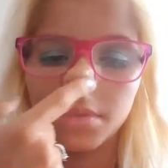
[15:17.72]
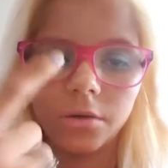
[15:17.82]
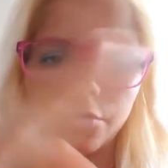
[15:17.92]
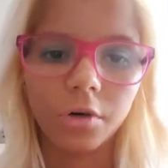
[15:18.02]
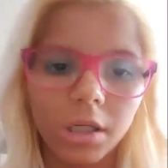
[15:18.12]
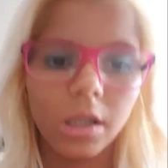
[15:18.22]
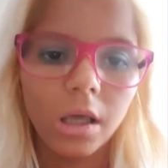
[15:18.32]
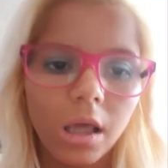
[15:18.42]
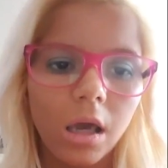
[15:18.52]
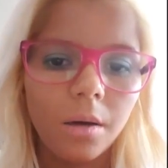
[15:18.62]
something for it
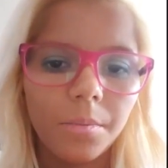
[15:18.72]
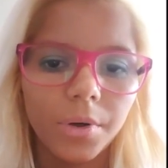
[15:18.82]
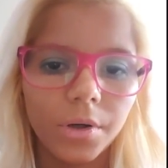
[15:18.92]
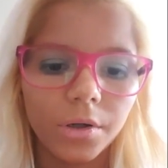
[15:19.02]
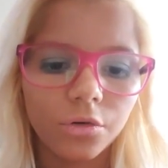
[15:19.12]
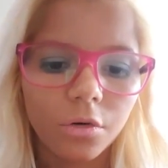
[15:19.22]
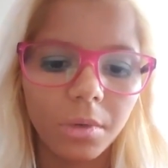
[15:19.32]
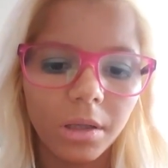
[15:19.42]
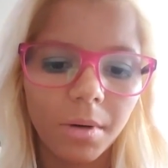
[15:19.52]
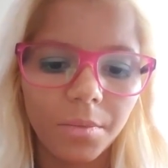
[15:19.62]
but
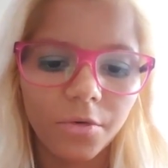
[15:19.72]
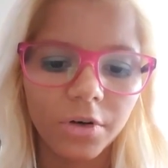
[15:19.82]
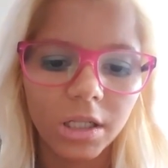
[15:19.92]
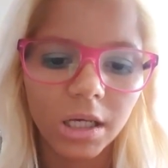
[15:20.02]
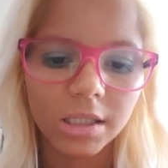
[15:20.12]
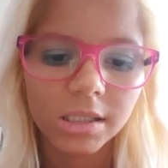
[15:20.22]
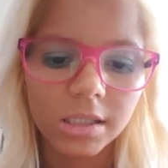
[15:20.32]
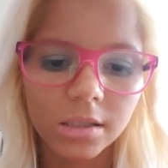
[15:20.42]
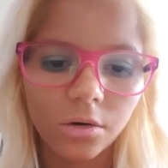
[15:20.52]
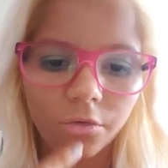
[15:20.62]
normally my boyfriend
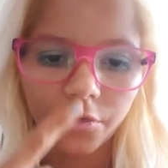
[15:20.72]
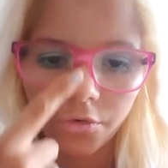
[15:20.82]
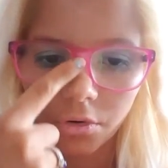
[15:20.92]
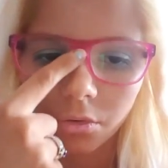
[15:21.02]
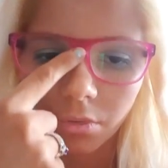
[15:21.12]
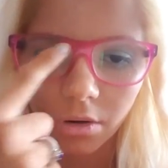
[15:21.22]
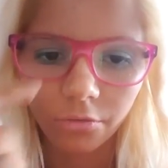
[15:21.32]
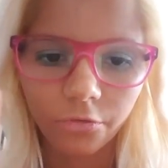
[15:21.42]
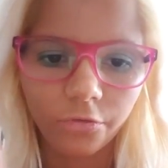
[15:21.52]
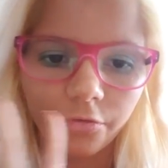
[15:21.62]
ends over around